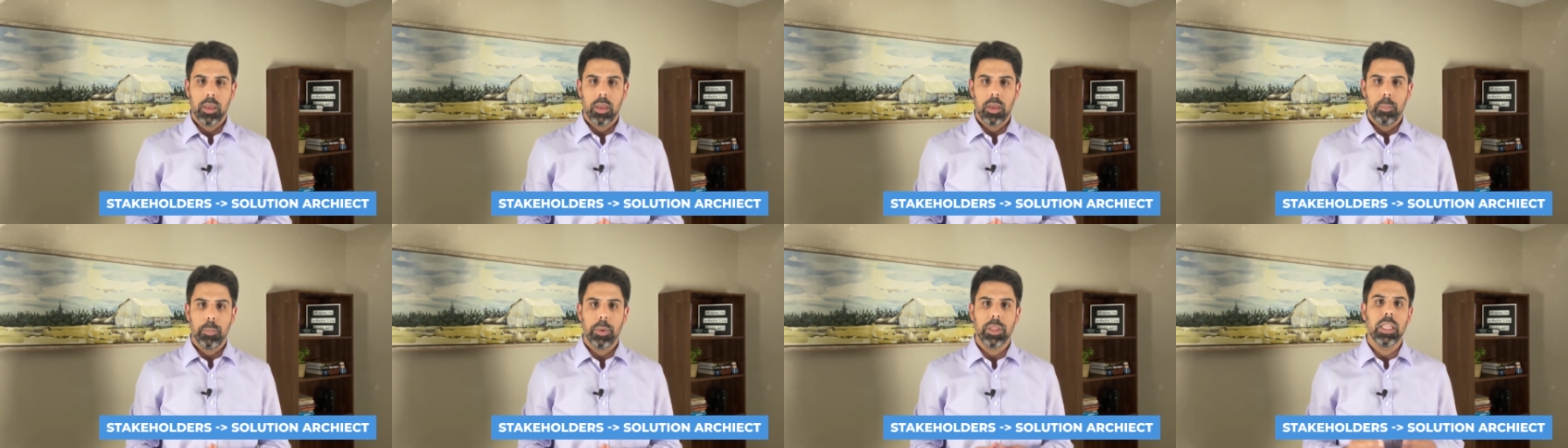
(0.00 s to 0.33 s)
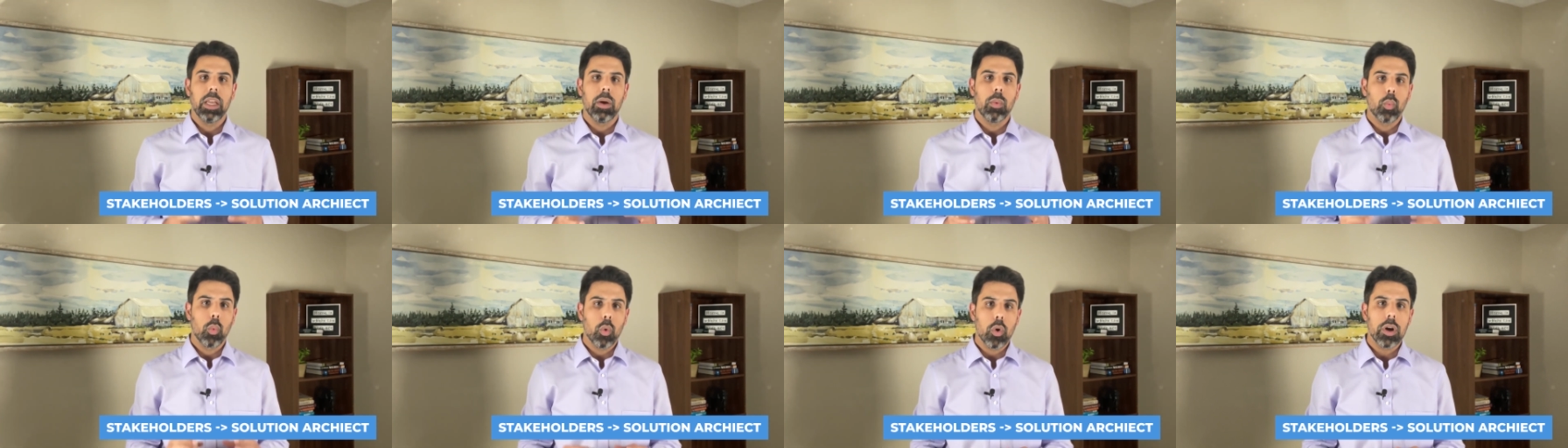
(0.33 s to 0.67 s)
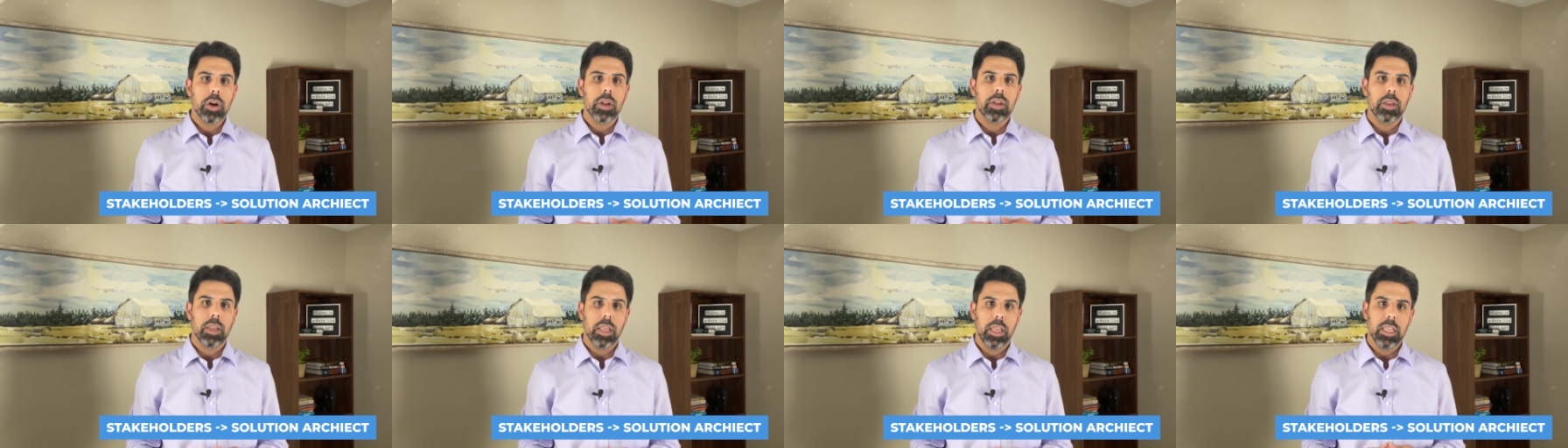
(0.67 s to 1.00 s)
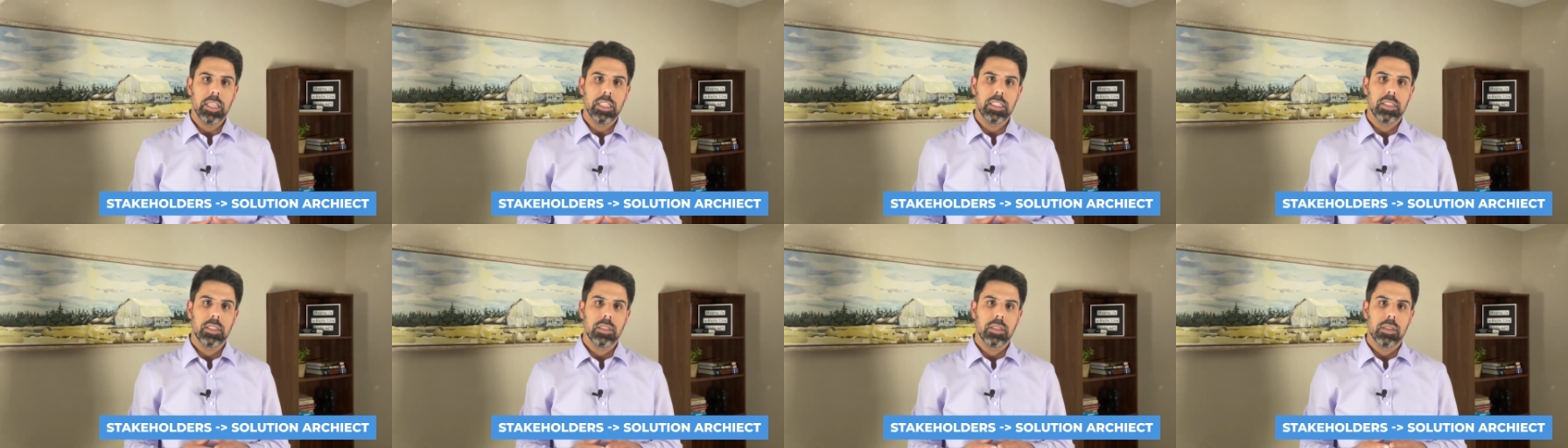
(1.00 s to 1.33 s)
but their work
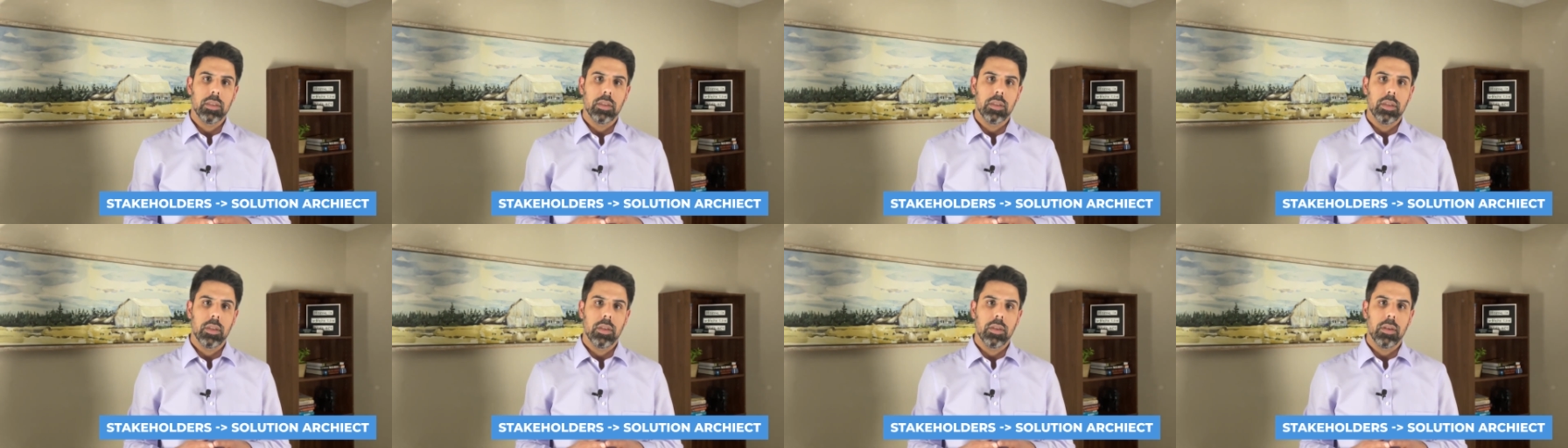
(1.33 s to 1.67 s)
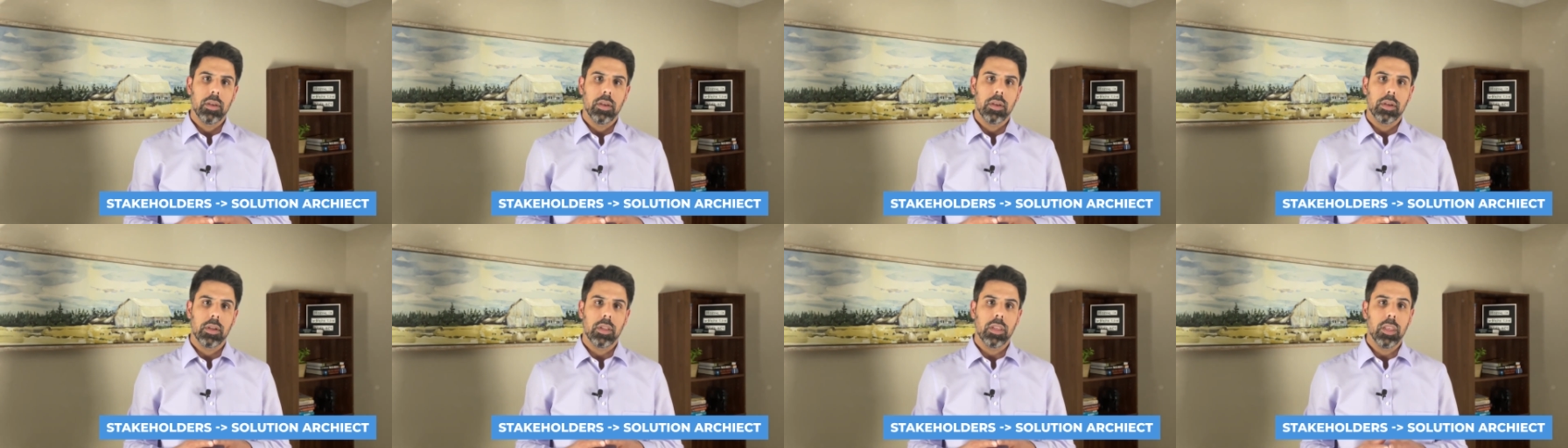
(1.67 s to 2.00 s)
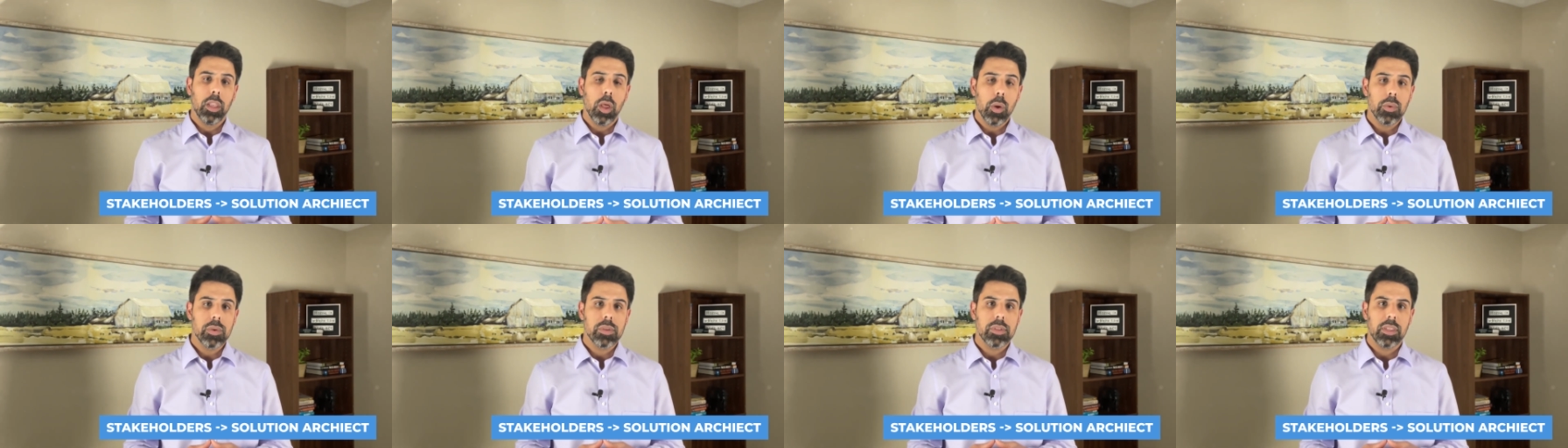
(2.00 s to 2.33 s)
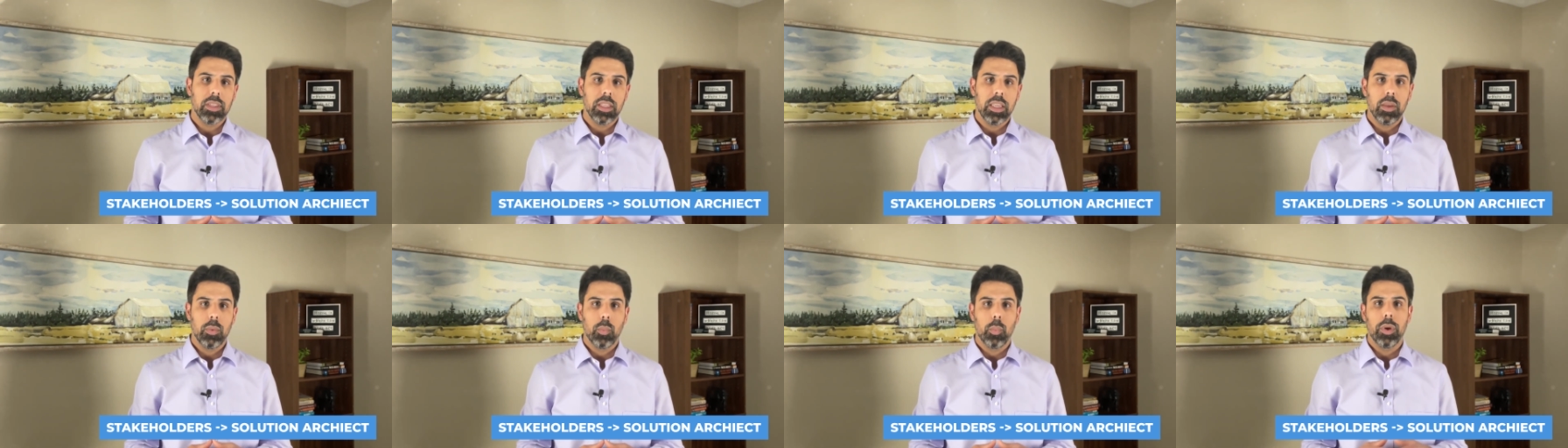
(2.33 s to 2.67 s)
is
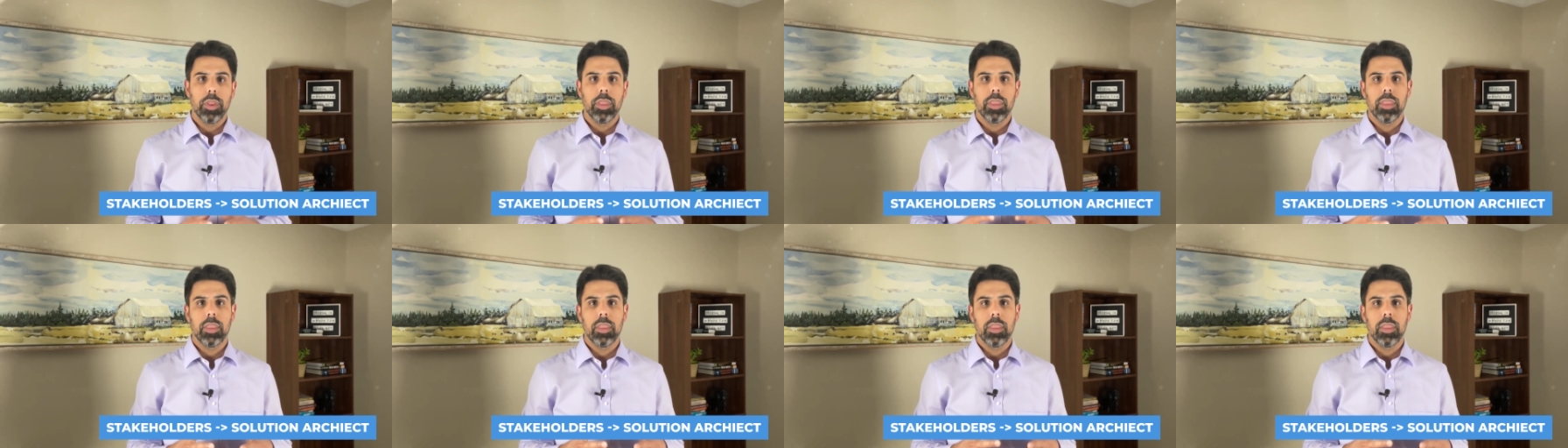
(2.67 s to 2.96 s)
closely with